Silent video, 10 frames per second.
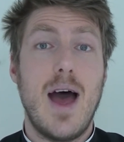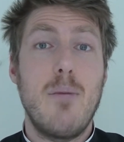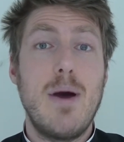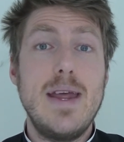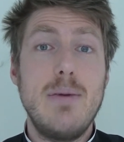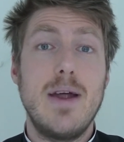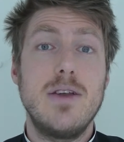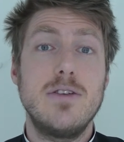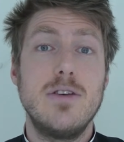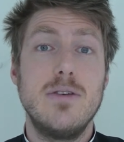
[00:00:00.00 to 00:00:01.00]
And when he
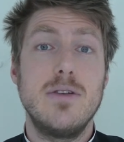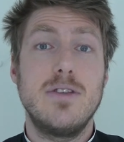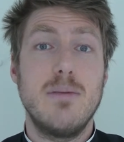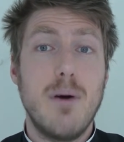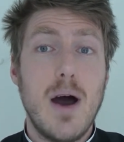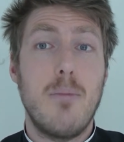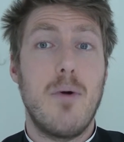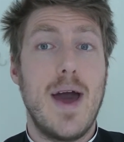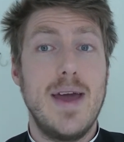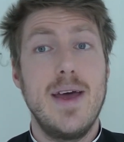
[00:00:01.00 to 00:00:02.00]
went to
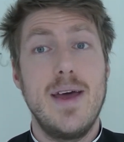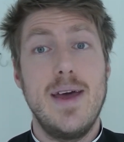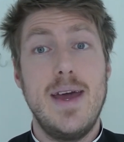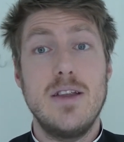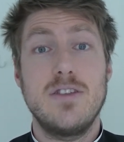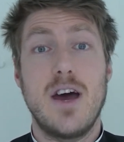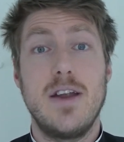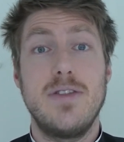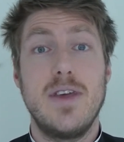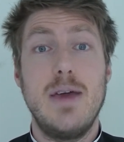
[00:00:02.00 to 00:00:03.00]
Zimbabwe, he
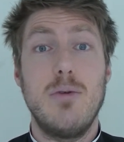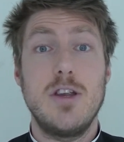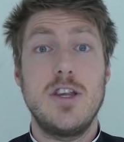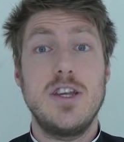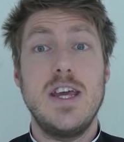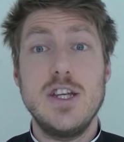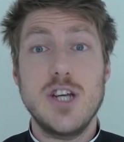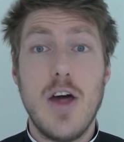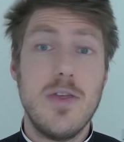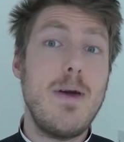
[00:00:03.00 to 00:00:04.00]
decided that he wanted to
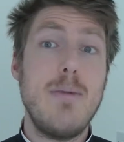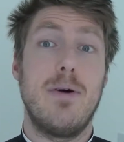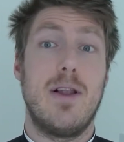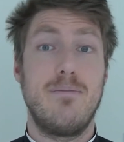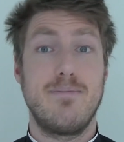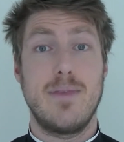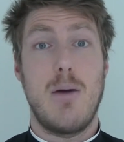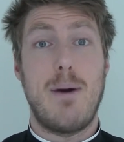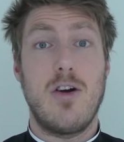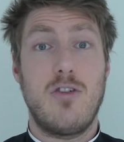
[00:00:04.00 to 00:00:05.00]
teach other people
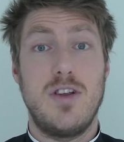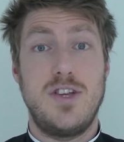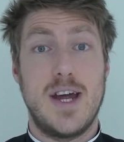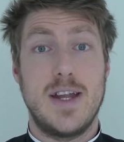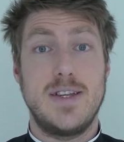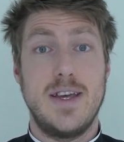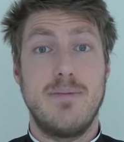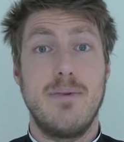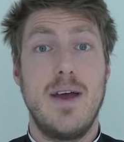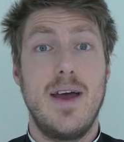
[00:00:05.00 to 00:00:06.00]
about
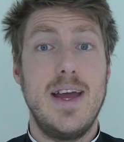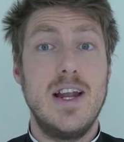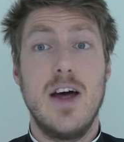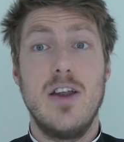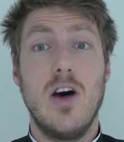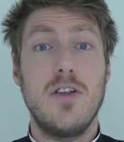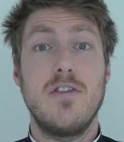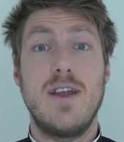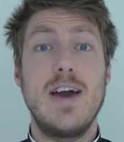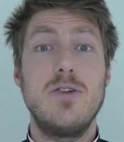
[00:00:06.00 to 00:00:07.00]
Christianity. He learned
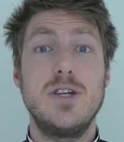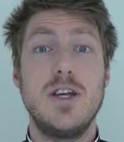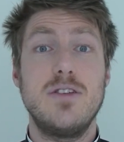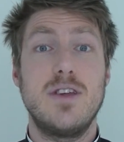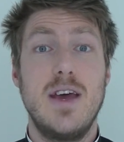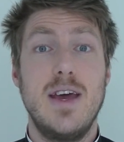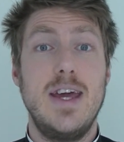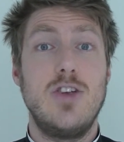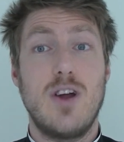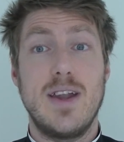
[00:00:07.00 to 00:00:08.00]
lots of languages,
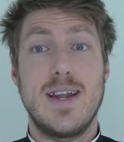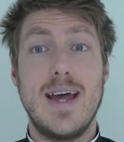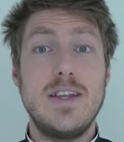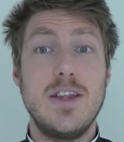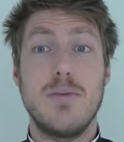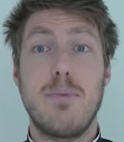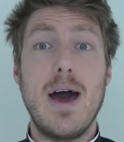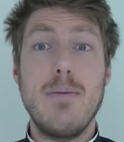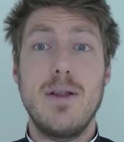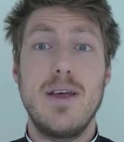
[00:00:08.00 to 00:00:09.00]
he translated the
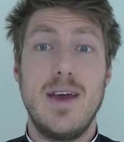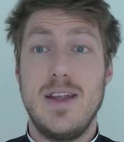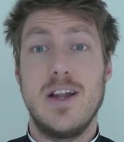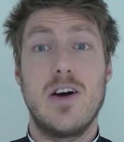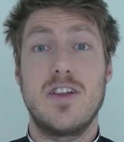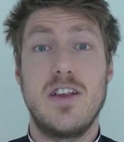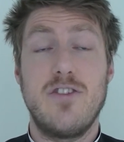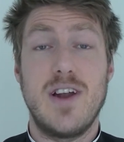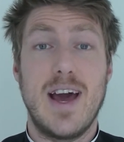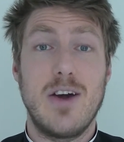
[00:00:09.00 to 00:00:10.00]
Bible into lots of
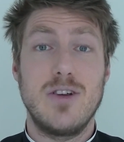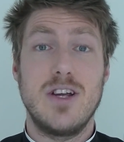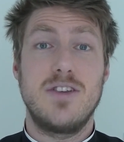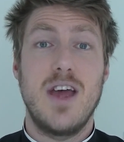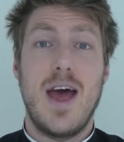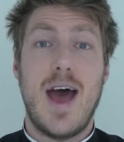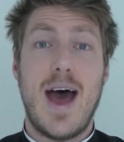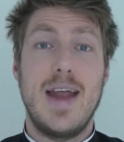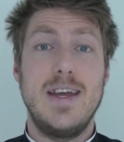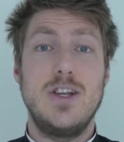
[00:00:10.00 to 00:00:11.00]
different languages,
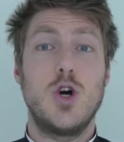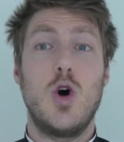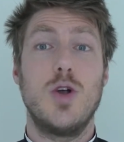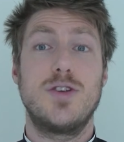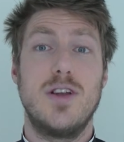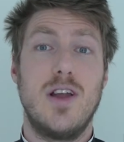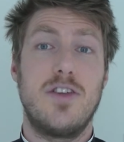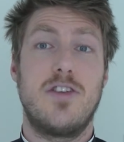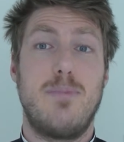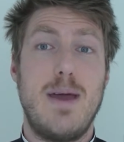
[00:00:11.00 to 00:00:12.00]
and he taught
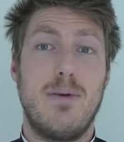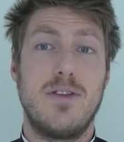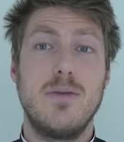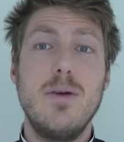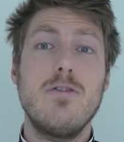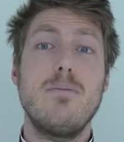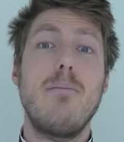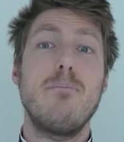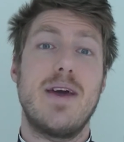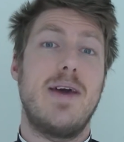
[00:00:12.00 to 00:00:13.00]
lots of people. So we
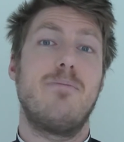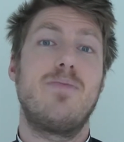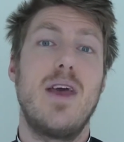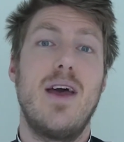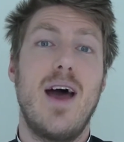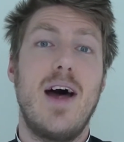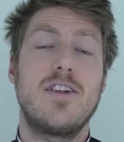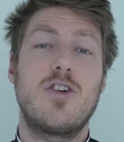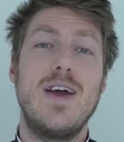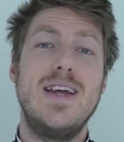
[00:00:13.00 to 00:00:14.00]
remember him as
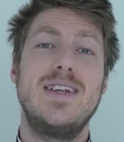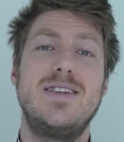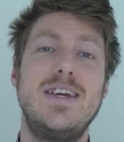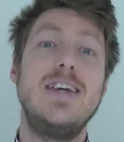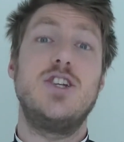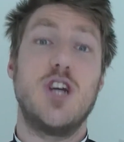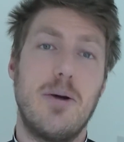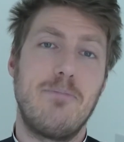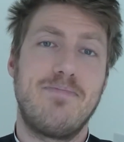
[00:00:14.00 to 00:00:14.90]
a great teacher.